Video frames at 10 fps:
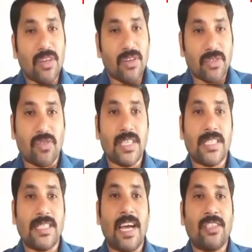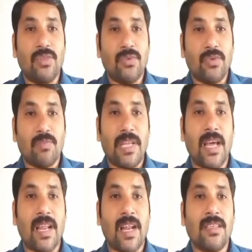industries that use
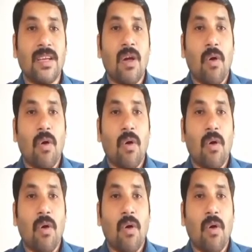mineral